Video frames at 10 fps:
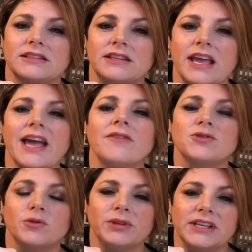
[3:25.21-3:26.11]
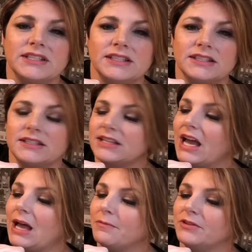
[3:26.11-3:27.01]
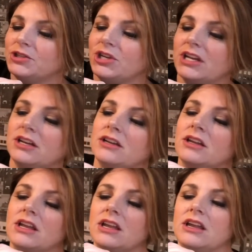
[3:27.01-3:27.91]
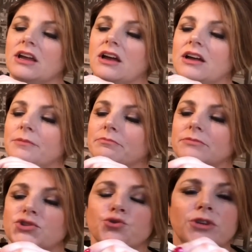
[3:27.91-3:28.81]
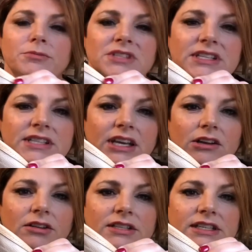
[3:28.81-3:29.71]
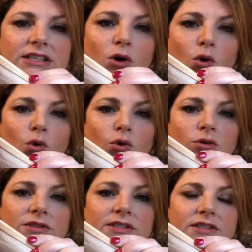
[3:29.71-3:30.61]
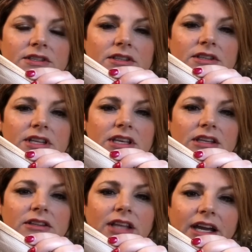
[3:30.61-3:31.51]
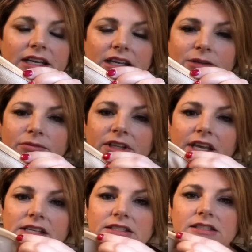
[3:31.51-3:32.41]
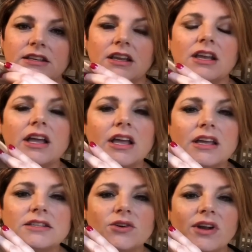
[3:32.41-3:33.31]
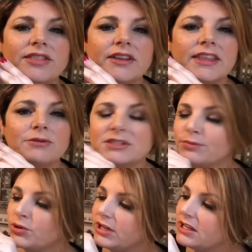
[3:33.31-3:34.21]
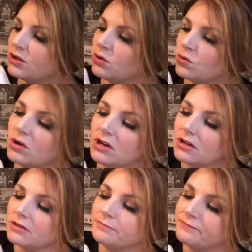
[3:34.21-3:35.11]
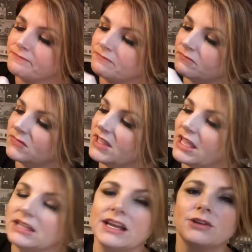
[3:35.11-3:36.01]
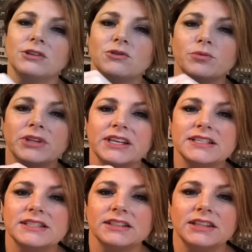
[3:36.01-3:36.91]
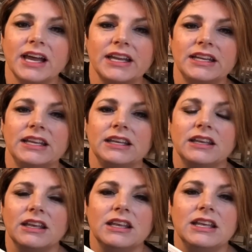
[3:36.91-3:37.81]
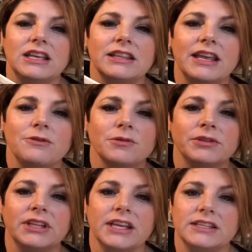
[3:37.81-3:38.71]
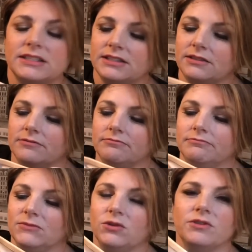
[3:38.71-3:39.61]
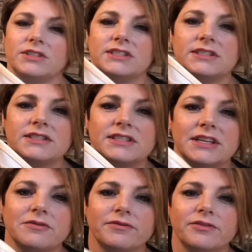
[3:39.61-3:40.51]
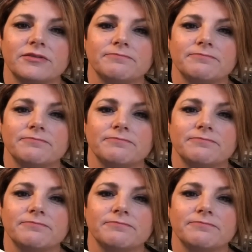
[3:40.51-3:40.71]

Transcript: they have to replace this top vachetta trim detail because it holds the lining in place. So I thought that was pretty cool. They not only replaced the lining, they replaced, oh, this is stiff